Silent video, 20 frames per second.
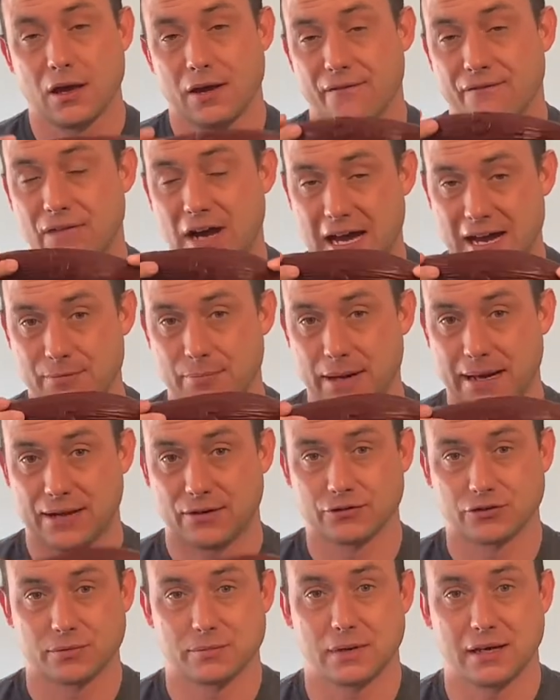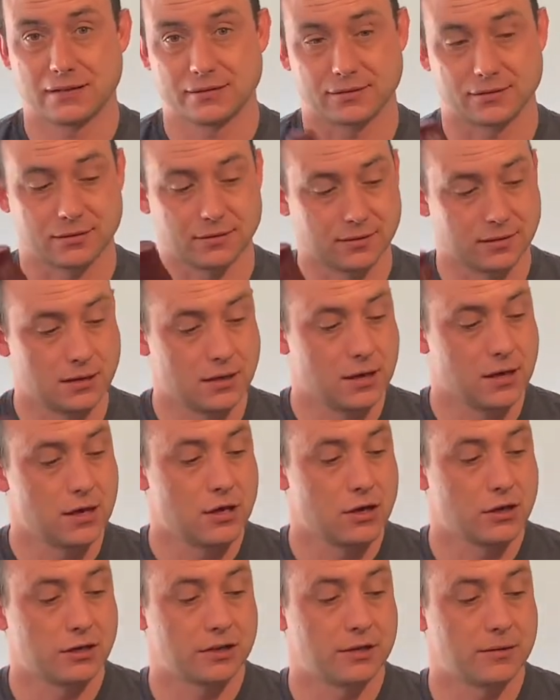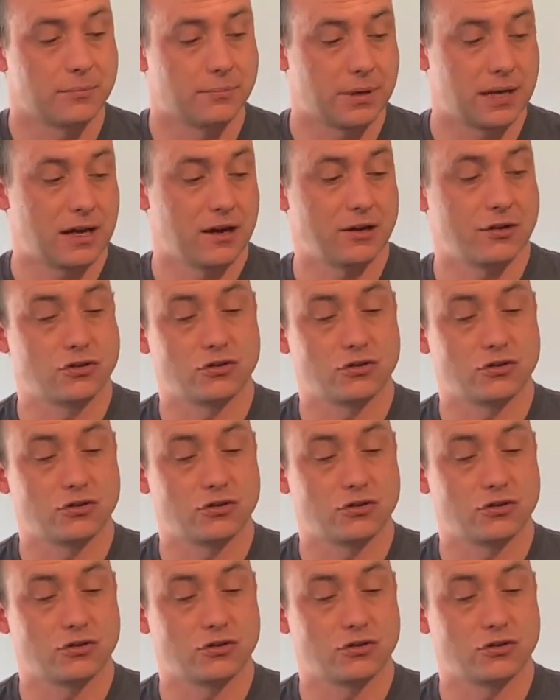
5 pounds of muscle compared